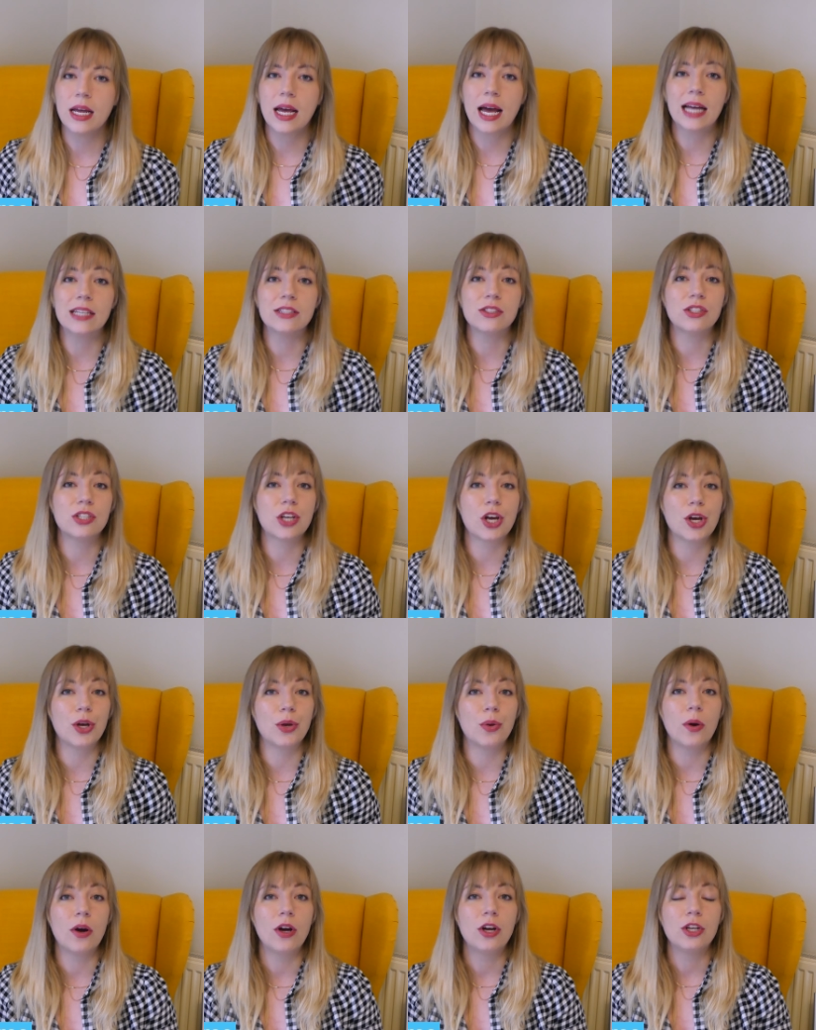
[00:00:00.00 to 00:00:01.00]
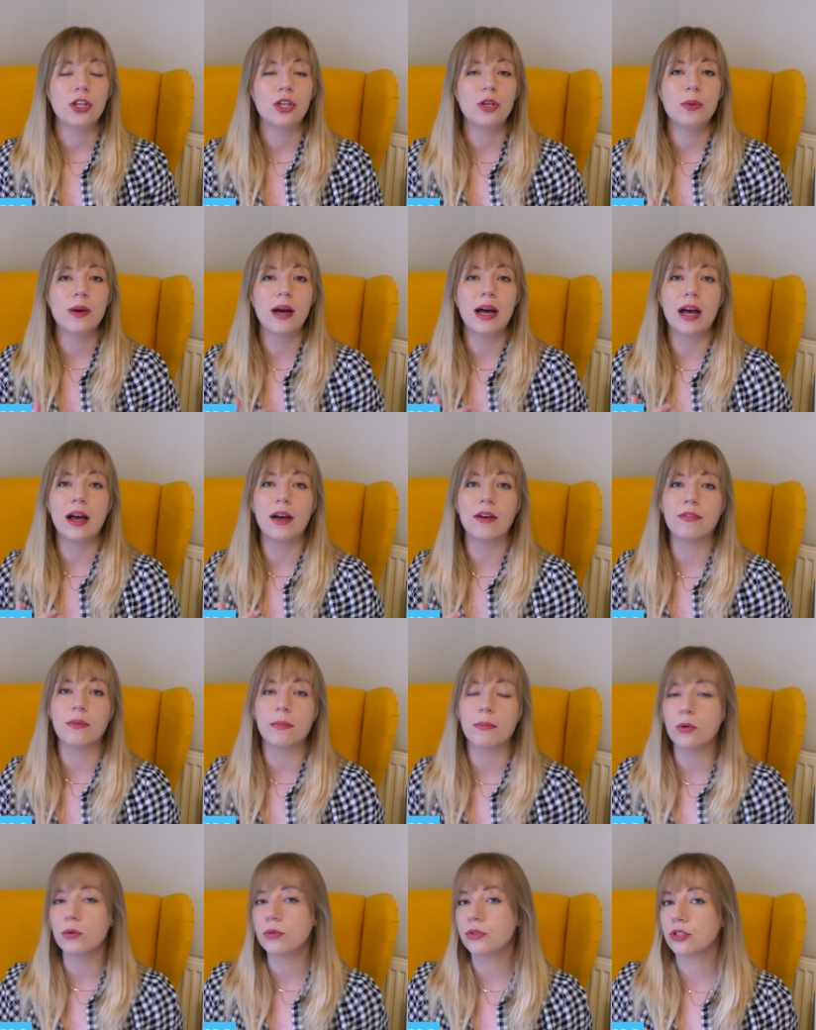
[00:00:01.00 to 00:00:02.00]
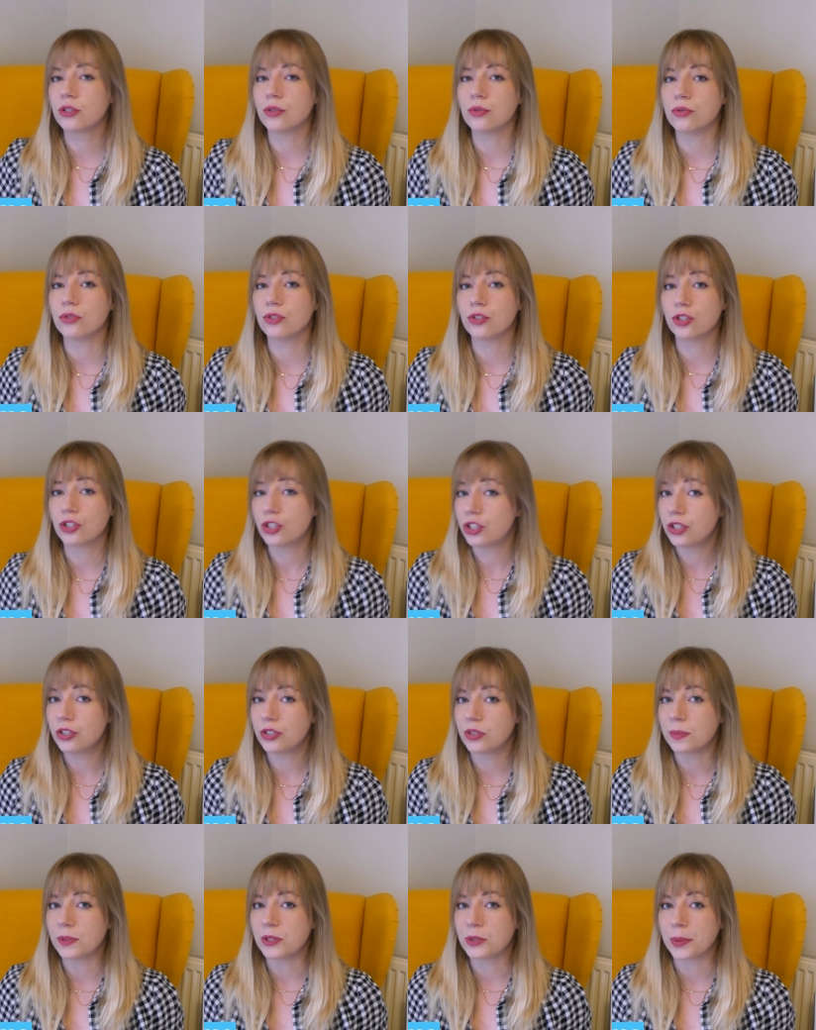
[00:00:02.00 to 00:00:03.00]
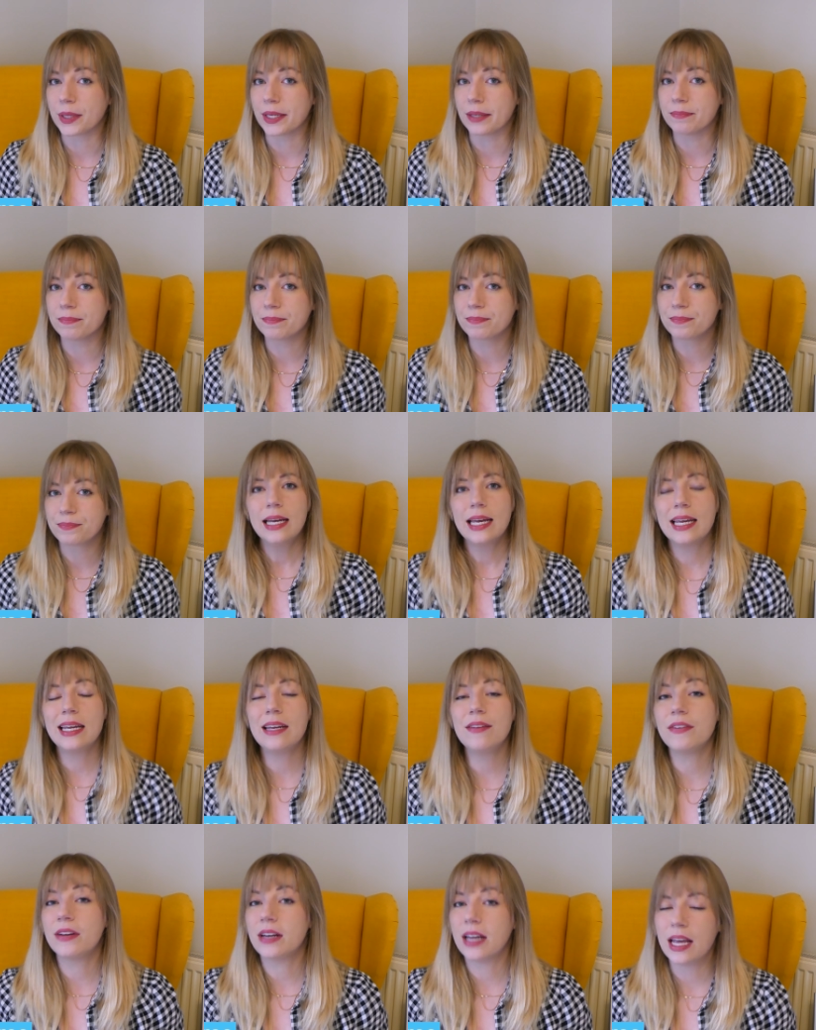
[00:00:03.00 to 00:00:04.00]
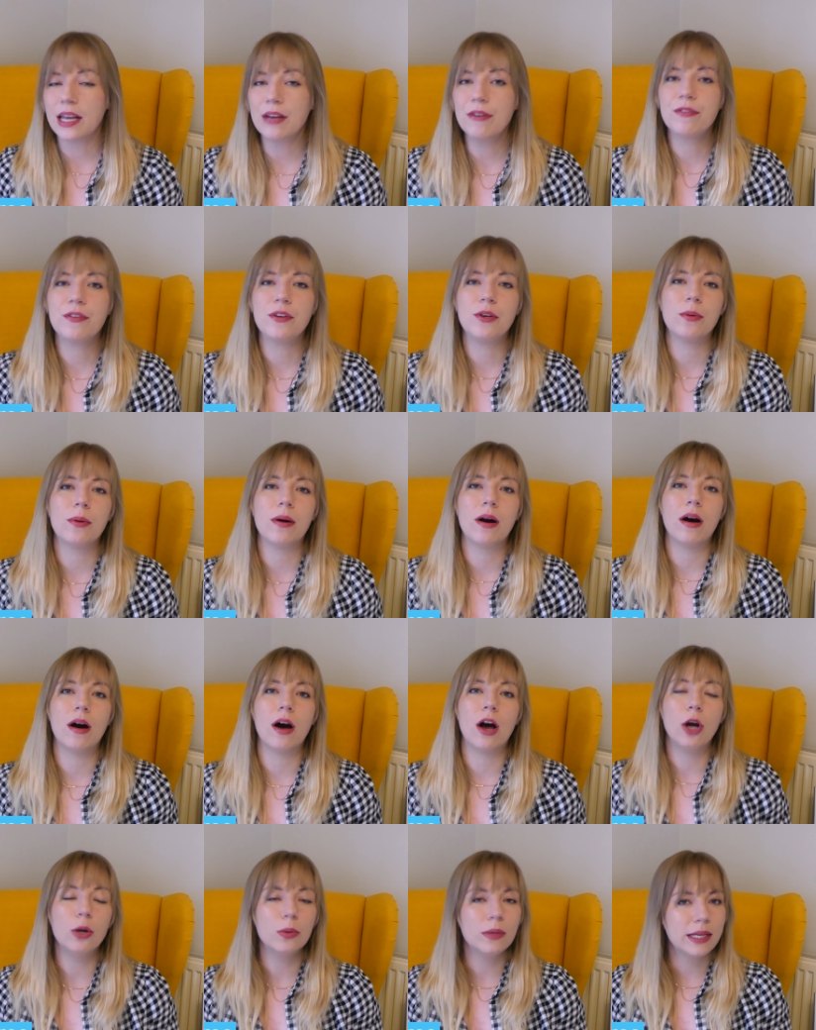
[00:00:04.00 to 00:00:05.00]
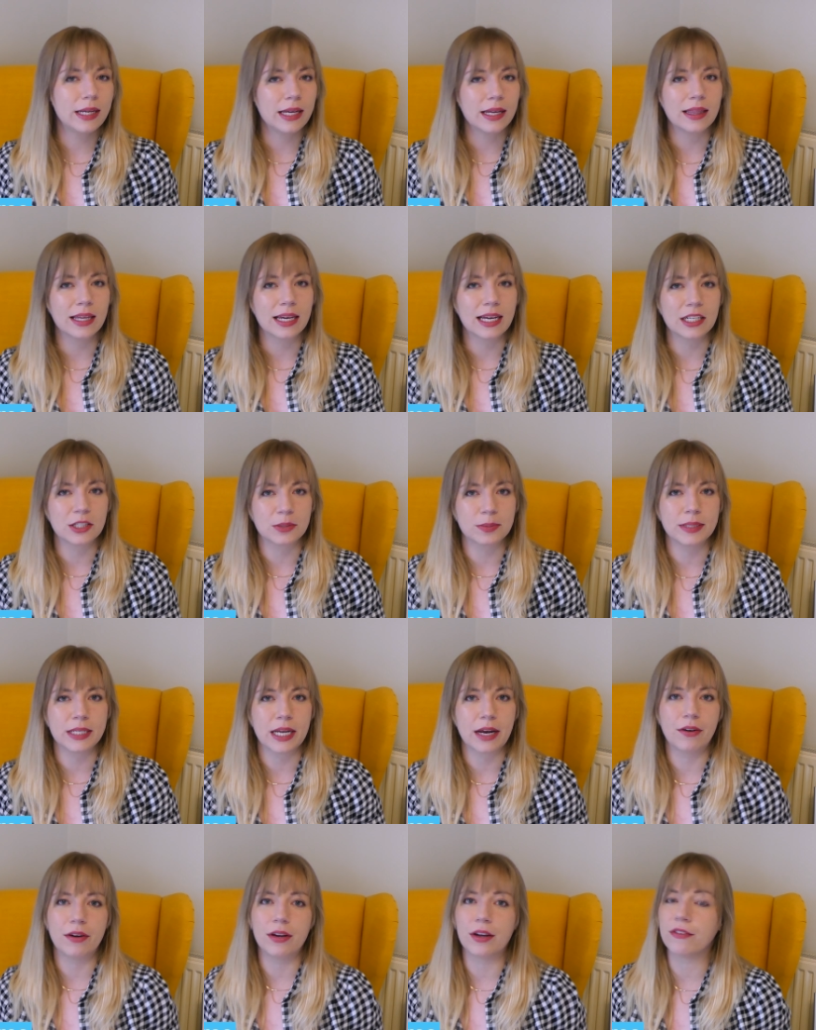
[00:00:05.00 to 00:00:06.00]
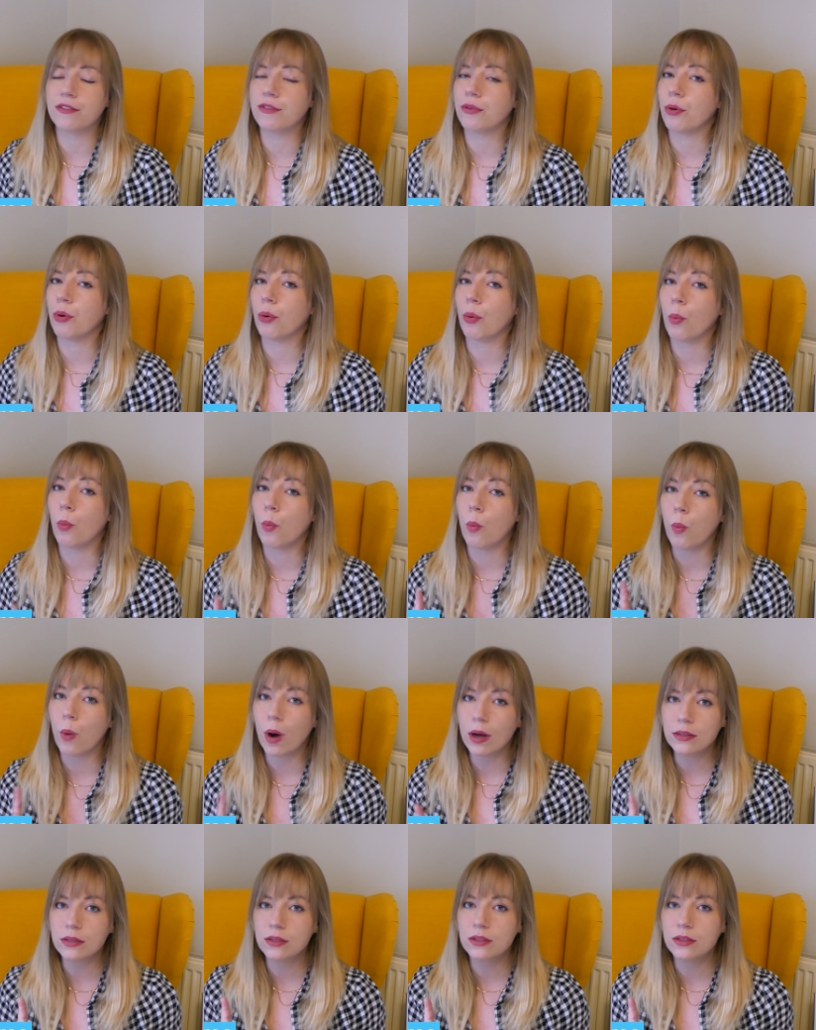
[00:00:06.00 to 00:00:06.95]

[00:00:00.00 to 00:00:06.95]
and so you have more schools to choose between. Even if you are only in the catchment area for one